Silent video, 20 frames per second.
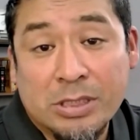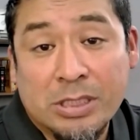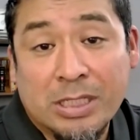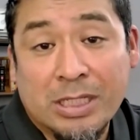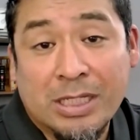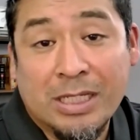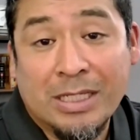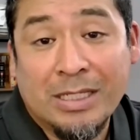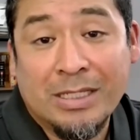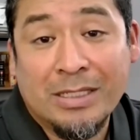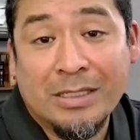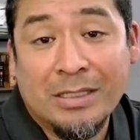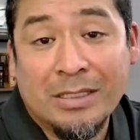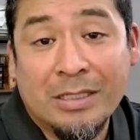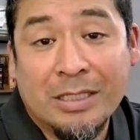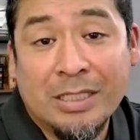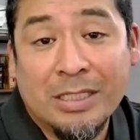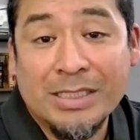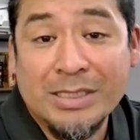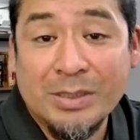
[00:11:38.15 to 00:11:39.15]
and
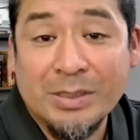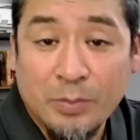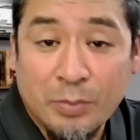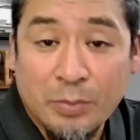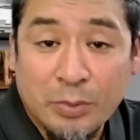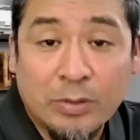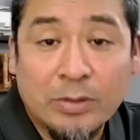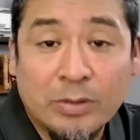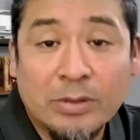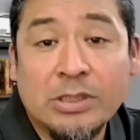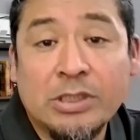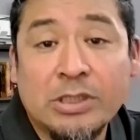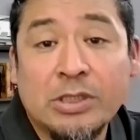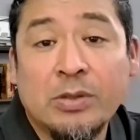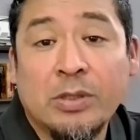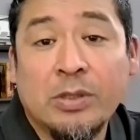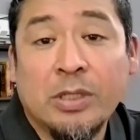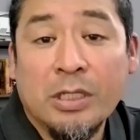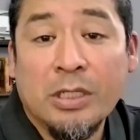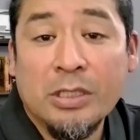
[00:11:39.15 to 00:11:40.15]
it's important
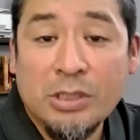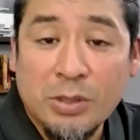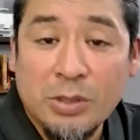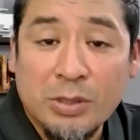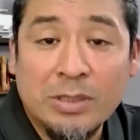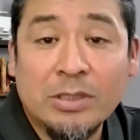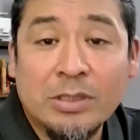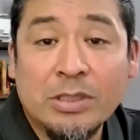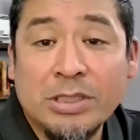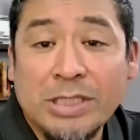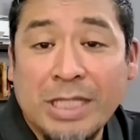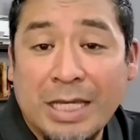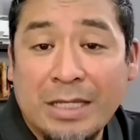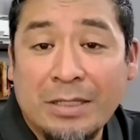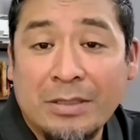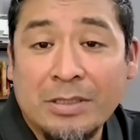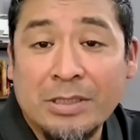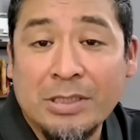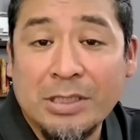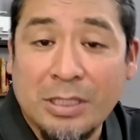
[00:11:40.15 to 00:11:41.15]
to understand
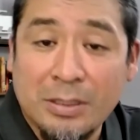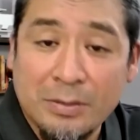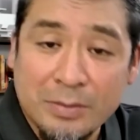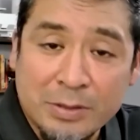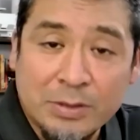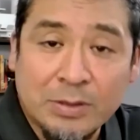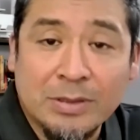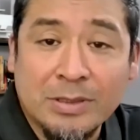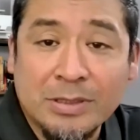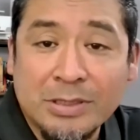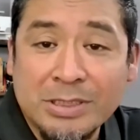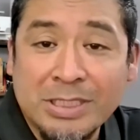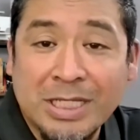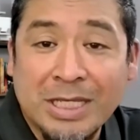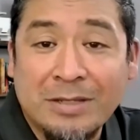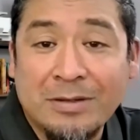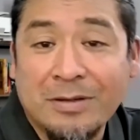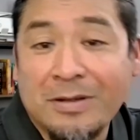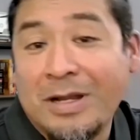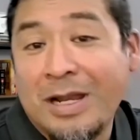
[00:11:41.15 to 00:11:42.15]
yourself, to
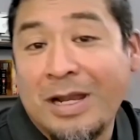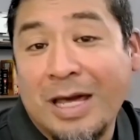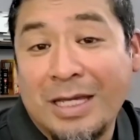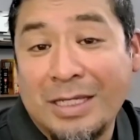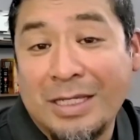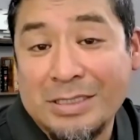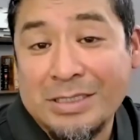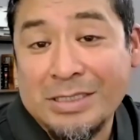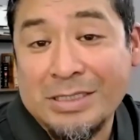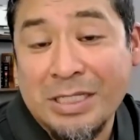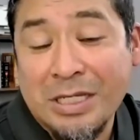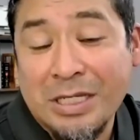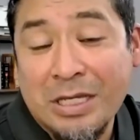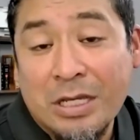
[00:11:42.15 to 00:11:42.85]
understand your clients.